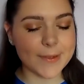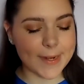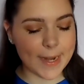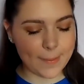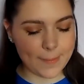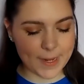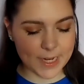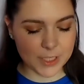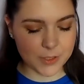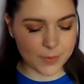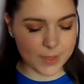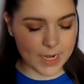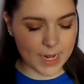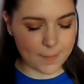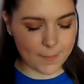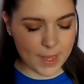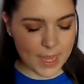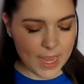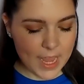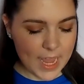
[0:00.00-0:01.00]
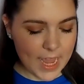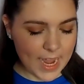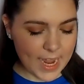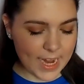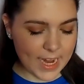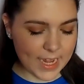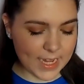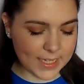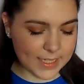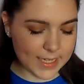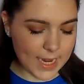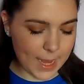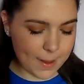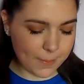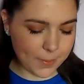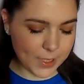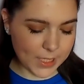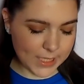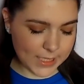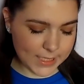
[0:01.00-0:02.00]
and I picked one up and I
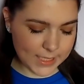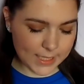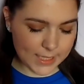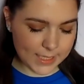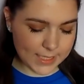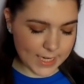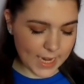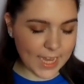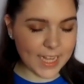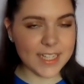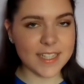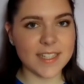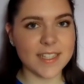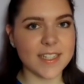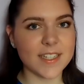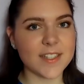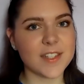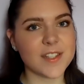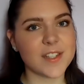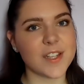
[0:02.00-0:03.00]
put it to the test.